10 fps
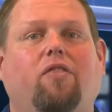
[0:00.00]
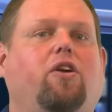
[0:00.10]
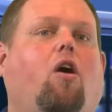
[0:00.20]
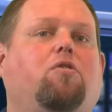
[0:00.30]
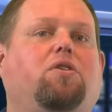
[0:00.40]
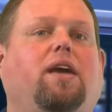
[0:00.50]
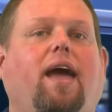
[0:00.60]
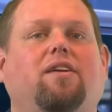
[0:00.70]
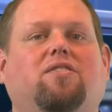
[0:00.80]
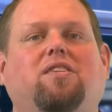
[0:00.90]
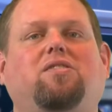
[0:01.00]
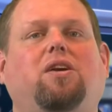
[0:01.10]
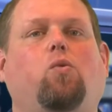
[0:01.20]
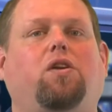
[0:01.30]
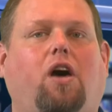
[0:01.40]
The RCA
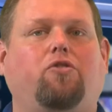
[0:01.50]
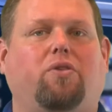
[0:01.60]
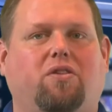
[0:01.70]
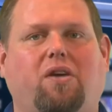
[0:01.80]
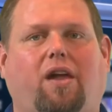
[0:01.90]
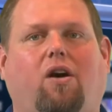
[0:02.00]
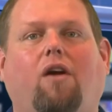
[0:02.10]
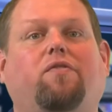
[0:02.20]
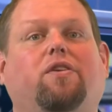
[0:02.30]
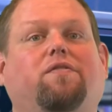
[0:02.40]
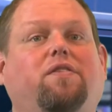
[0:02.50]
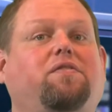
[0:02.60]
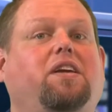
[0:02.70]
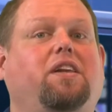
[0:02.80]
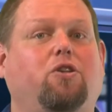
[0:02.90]
CT100 set offered a
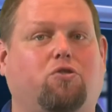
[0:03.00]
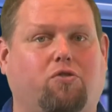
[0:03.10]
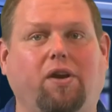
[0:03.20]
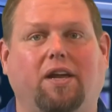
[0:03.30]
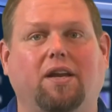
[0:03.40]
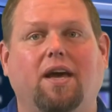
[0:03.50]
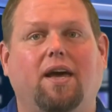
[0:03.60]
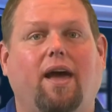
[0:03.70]
15-inch screen